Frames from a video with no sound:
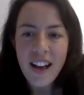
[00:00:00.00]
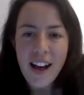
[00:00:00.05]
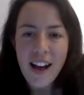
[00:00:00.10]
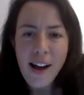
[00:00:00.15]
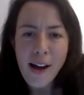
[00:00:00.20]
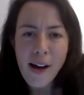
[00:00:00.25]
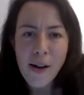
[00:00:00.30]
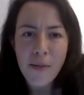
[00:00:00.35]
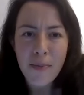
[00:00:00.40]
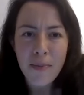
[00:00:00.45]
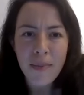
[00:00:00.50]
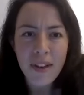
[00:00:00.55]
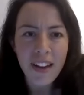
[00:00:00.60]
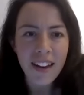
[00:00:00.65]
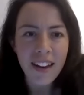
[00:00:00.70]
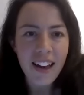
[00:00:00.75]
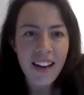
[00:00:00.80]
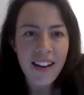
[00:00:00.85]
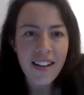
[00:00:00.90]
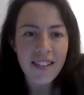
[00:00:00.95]
Um,
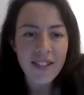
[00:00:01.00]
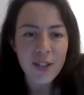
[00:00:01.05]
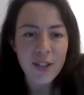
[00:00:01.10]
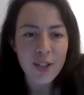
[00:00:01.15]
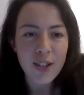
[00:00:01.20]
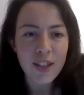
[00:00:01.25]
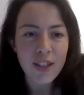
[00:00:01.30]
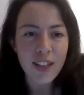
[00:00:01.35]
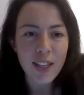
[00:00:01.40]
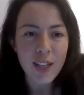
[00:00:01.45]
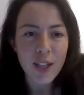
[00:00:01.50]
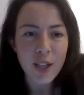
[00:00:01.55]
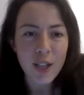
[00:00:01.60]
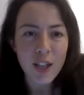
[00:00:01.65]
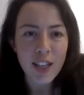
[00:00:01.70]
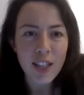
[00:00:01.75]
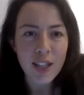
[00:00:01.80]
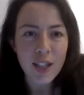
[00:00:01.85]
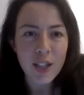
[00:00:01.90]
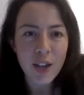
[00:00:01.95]
and yeah, just a link to
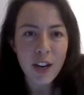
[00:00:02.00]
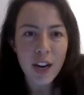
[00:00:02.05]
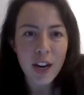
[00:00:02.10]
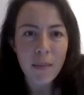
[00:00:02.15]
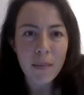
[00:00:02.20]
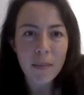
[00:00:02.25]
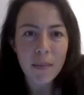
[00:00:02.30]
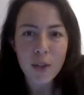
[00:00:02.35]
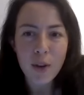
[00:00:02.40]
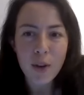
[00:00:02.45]
your Instagram.